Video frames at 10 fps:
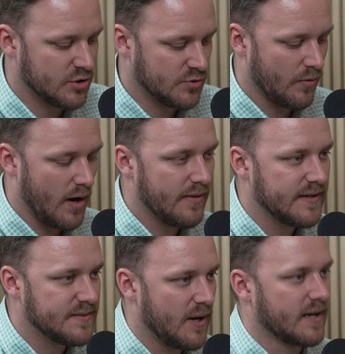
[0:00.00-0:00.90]
draw
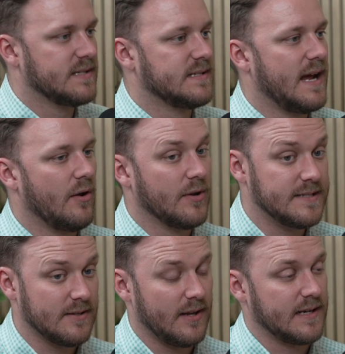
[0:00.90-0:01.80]
these buckets down
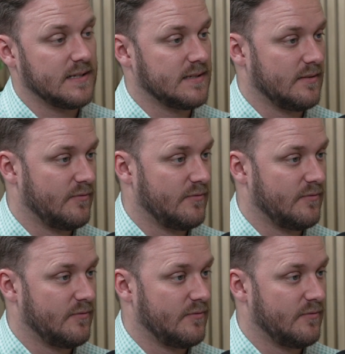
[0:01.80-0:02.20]
until I get to